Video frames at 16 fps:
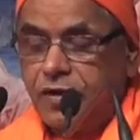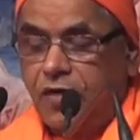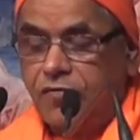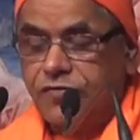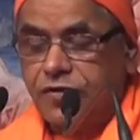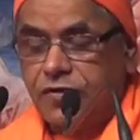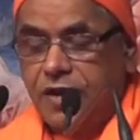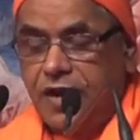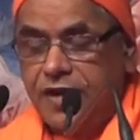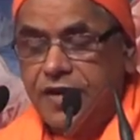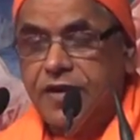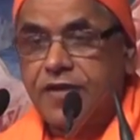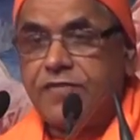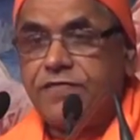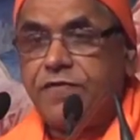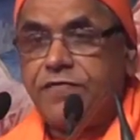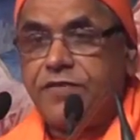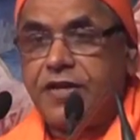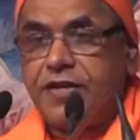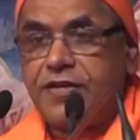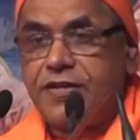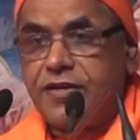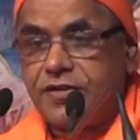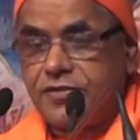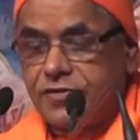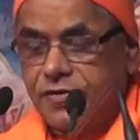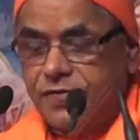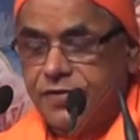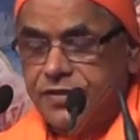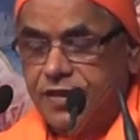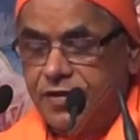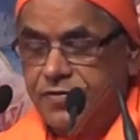after 150 years of
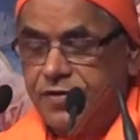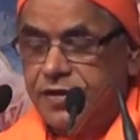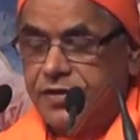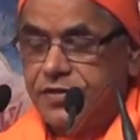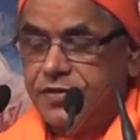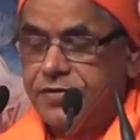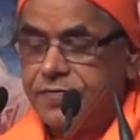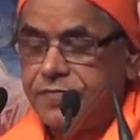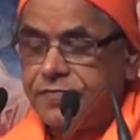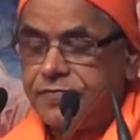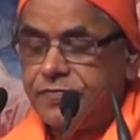his advent.